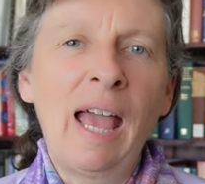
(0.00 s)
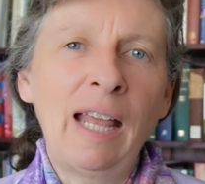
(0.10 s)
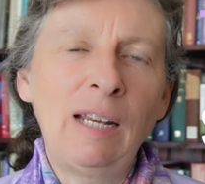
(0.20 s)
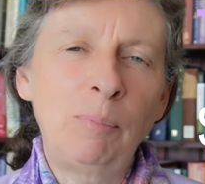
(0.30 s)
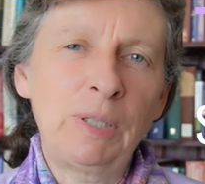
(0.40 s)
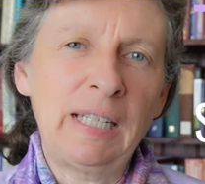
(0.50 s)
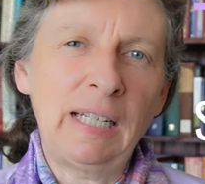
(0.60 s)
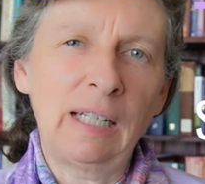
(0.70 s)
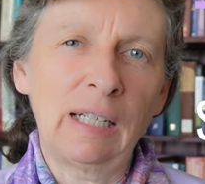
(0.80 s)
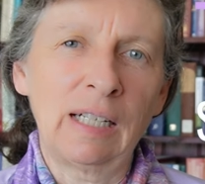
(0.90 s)
and in
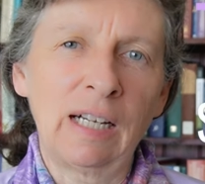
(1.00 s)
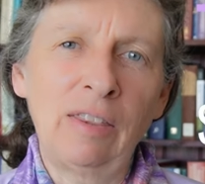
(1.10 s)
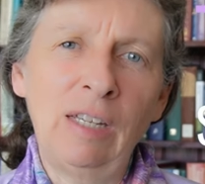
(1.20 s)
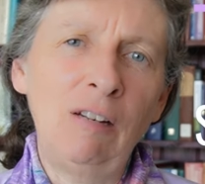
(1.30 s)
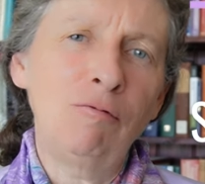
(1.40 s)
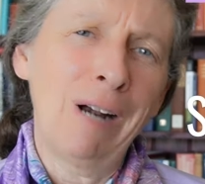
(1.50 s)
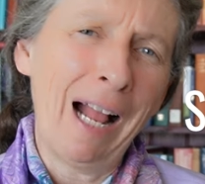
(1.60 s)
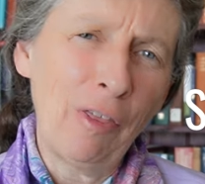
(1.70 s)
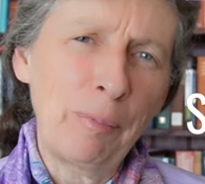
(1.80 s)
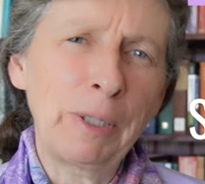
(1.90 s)
particular, the
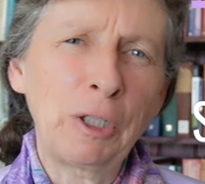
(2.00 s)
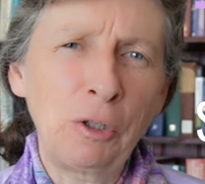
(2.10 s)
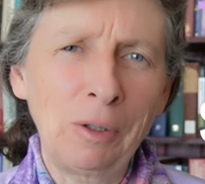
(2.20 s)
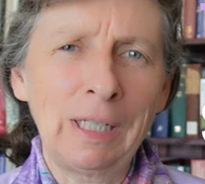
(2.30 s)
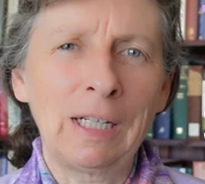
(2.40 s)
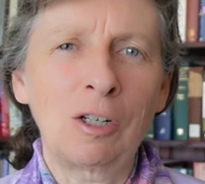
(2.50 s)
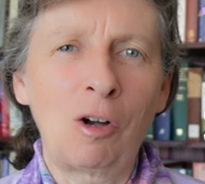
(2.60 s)
rather peculiar